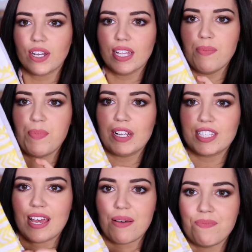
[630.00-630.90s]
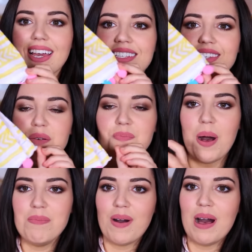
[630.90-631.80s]
look at the bottom. It's got
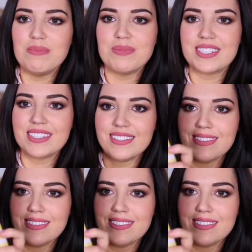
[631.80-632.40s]
pom-poms!